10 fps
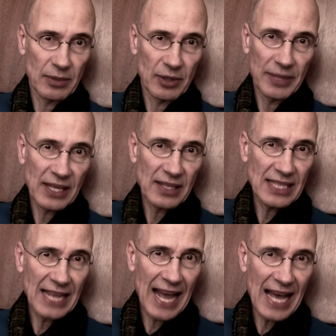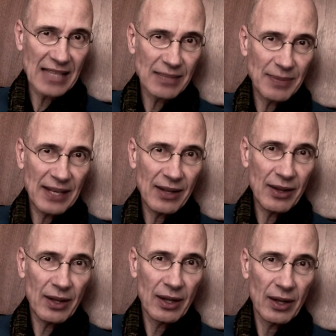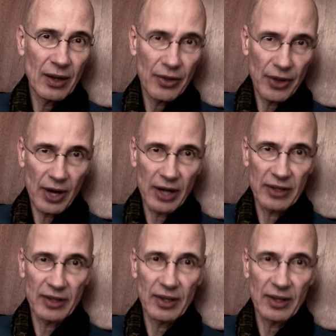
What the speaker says: because it has been thought.